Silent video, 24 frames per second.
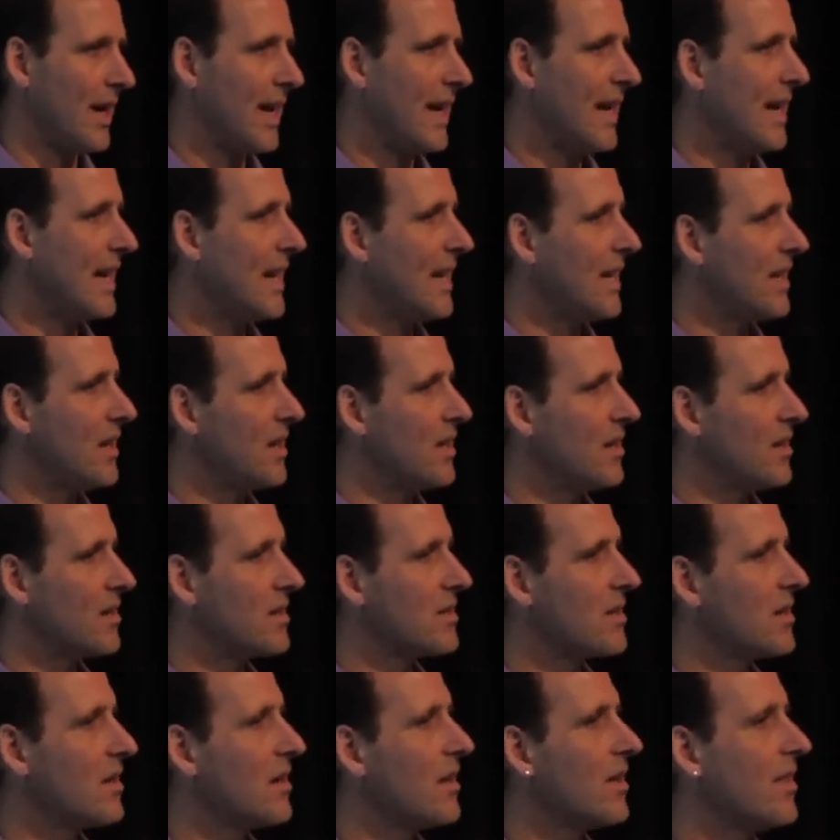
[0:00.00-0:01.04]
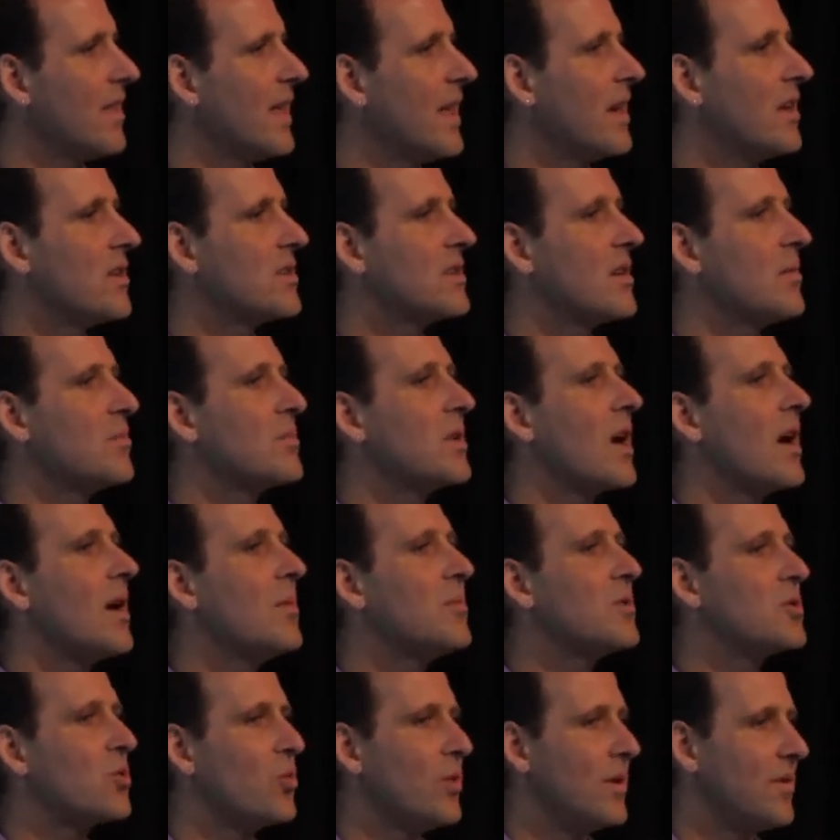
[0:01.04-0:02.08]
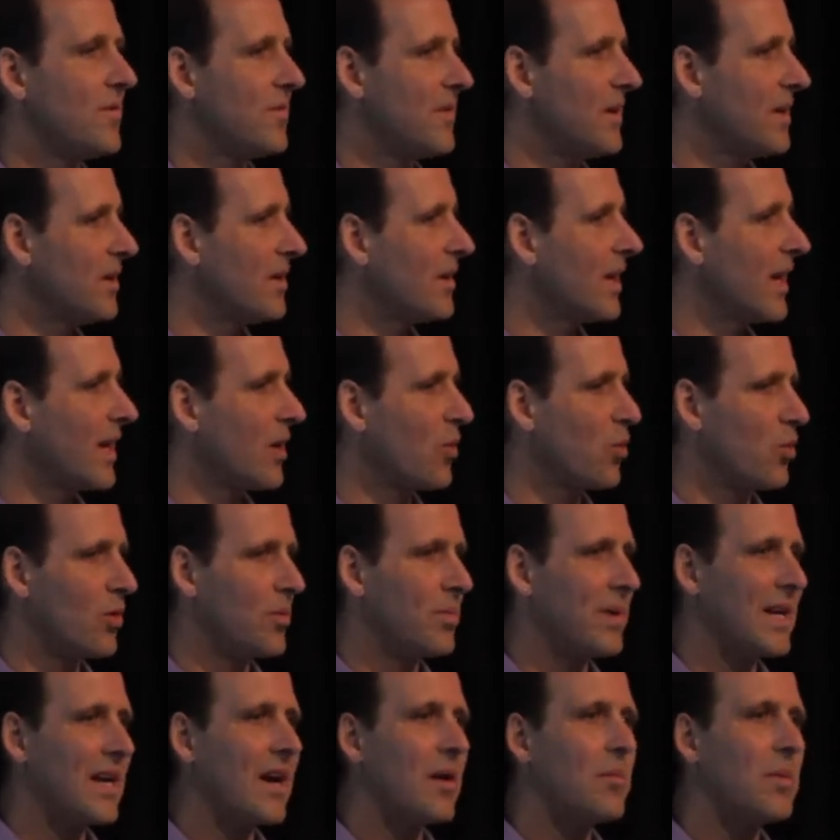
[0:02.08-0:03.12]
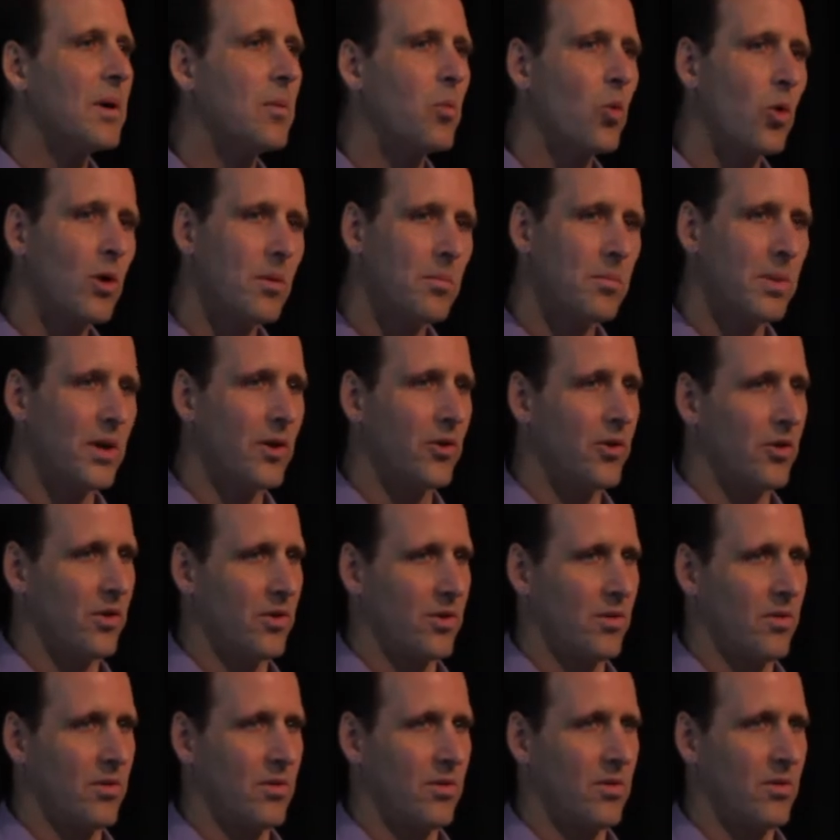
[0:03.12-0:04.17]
and then sometimes we feel like we're becoming more embittered,